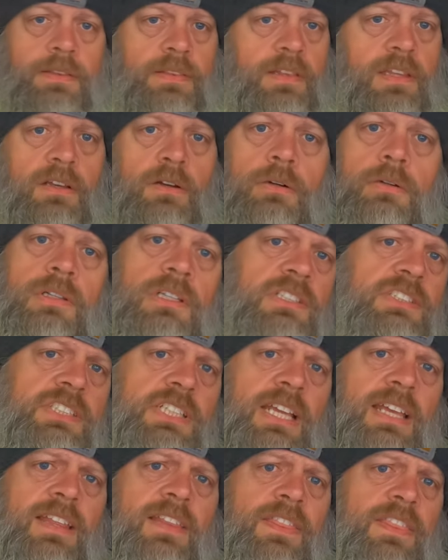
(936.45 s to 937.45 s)
The old
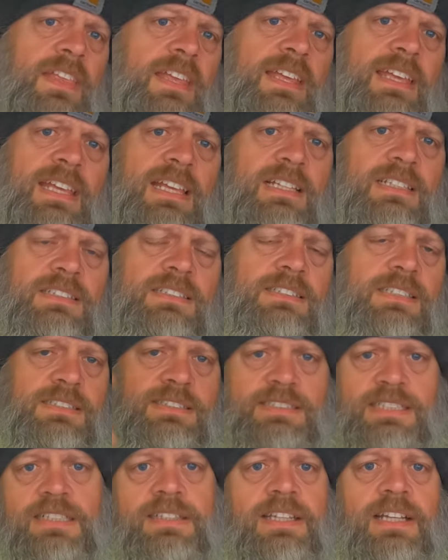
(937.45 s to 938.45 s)
cliche thing is to
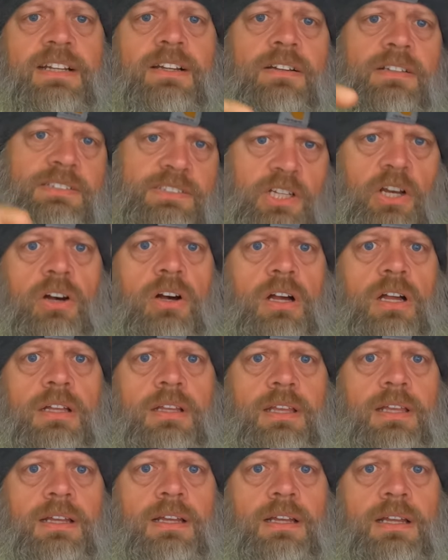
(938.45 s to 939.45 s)
sit there and
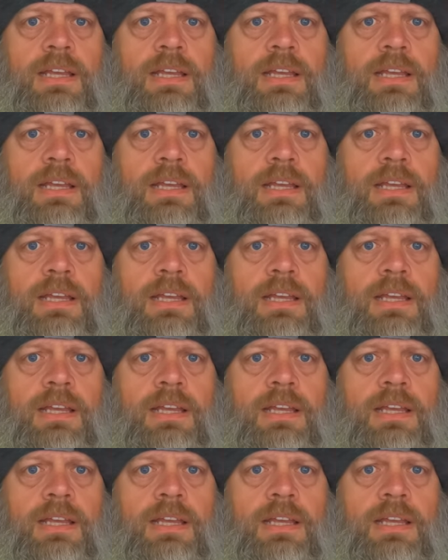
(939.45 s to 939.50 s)
talk